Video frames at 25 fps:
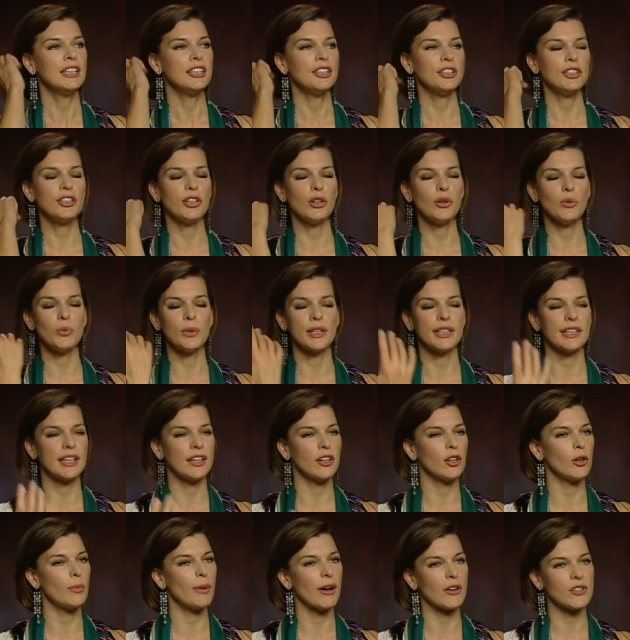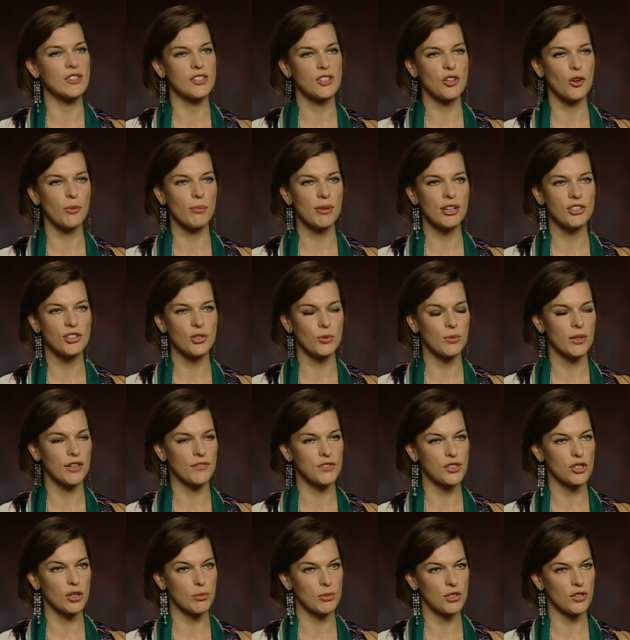you know, we care about so much and we have
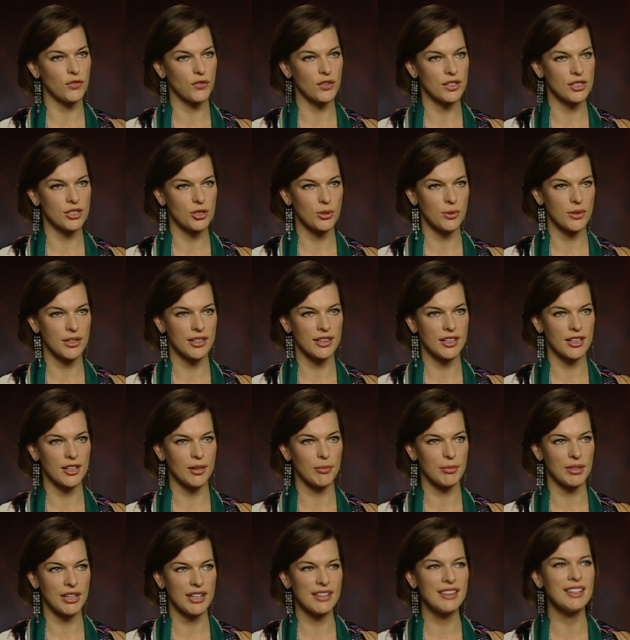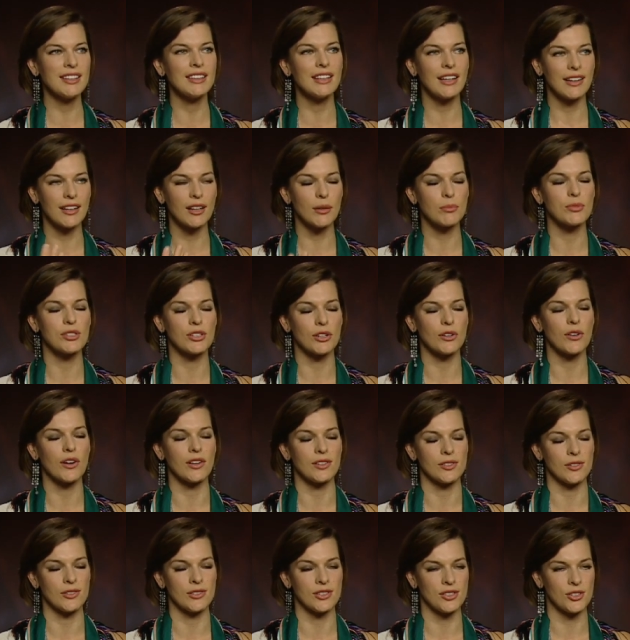so much fun doing them. And I think that comes
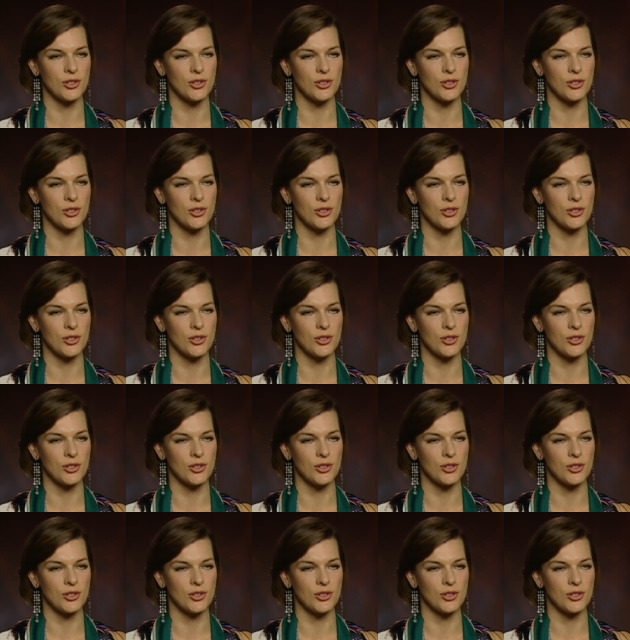across on